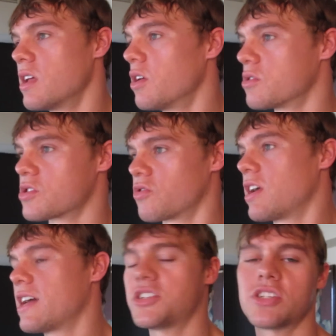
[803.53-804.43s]
He owns a
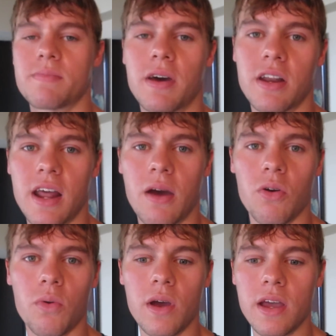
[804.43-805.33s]
ranch just about an hour
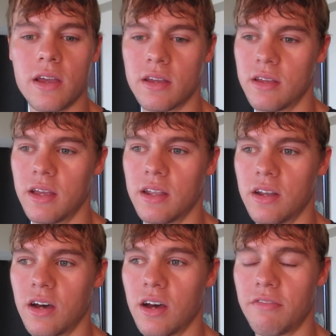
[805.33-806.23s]
away, and
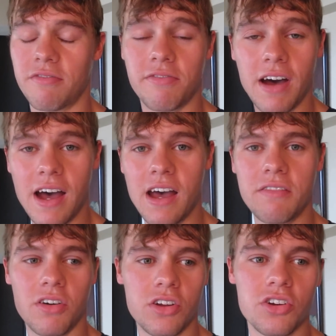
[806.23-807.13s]

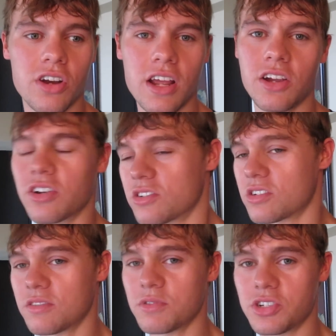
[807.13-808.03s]
500
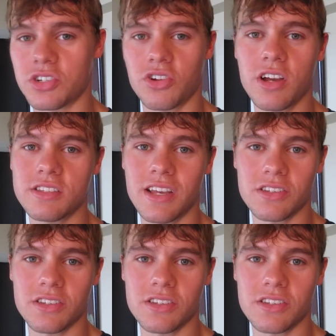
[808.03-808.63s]
acres, which is crazy.